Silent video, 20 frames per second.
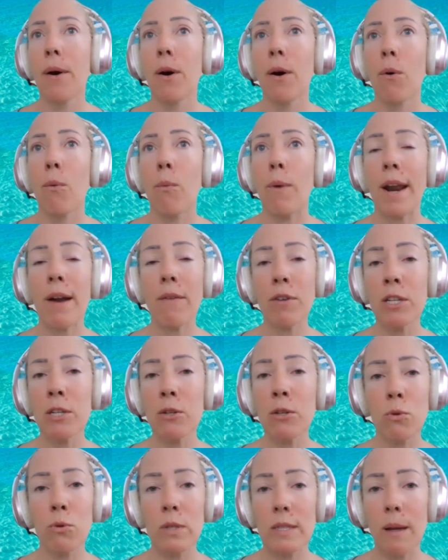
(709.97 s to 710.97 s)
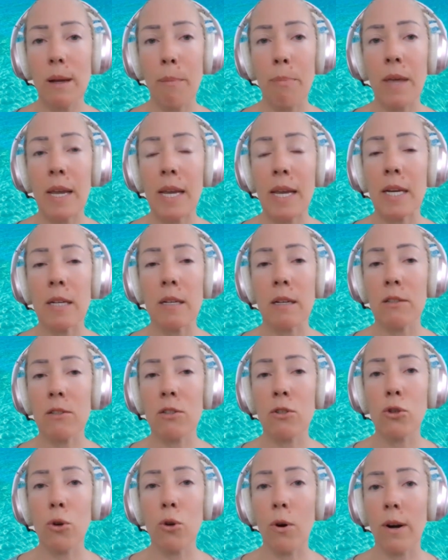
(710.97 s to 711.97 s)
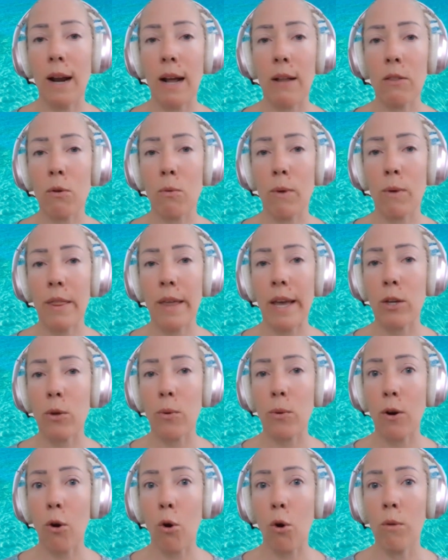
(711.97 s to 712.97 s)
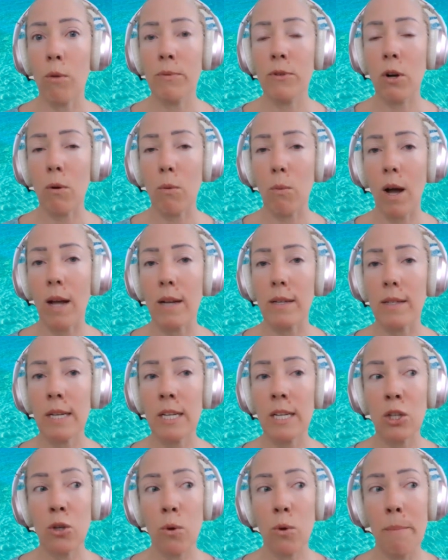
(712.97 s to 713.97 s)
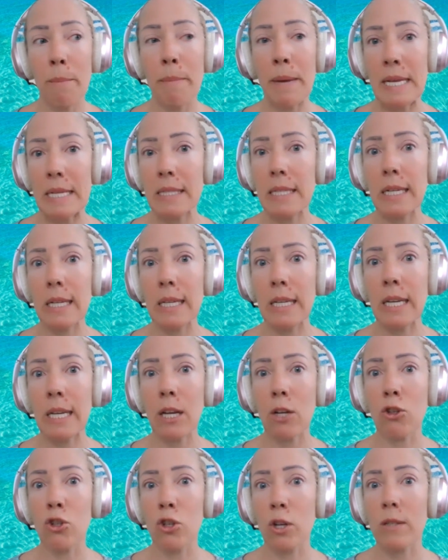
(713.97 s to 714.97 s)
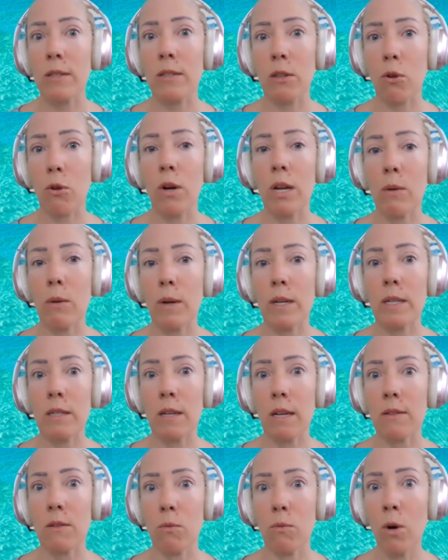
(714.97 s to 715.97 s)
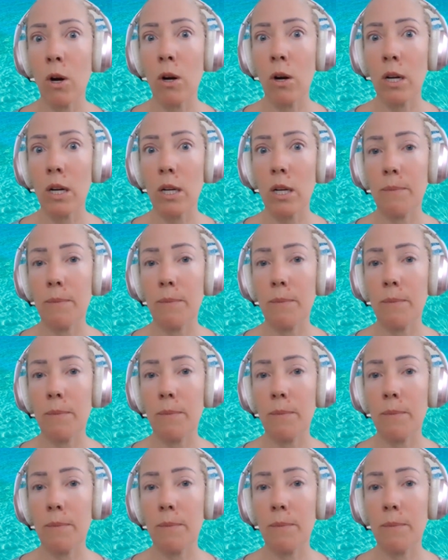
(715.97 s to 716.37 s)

Whenever you do something and it doesn't turn out the way that you had hoped or wanted, you're basically just learning what doesn't work